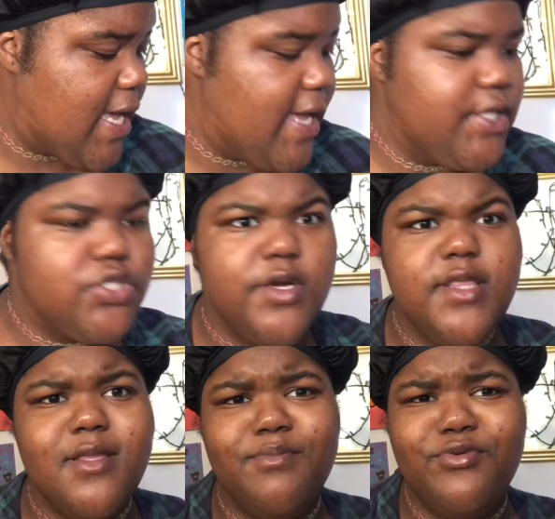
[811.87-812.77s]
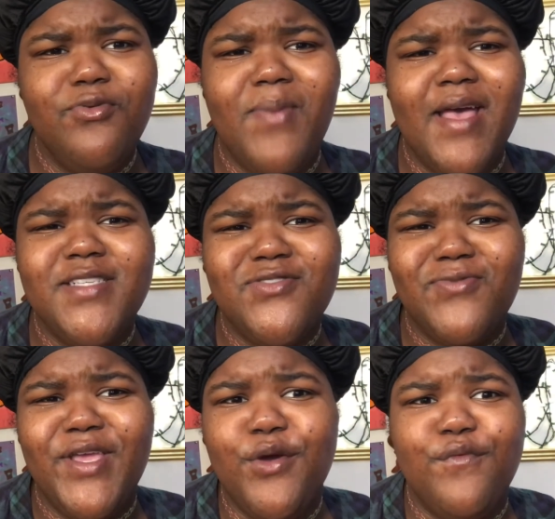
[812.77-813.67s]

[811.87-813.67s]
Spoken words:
I enjoyed the boob mask way